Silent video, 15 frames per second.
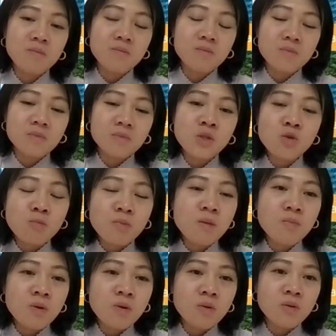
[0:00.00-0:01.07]
new
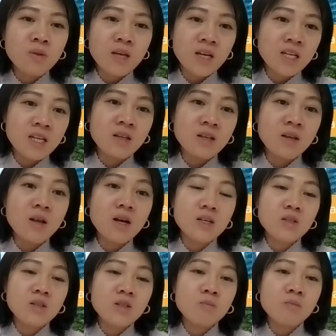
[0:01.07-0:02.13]
people that can
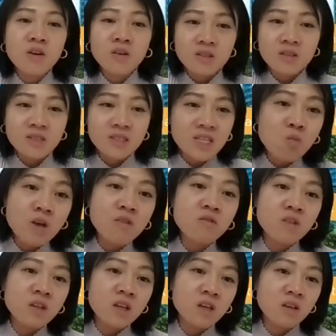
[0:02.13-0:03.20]
be on the same
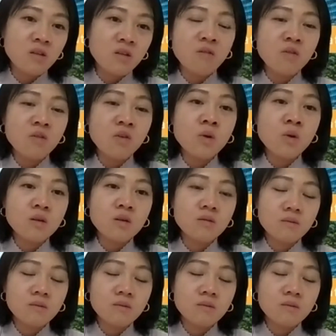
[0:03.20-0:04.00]
wavelength, if you will.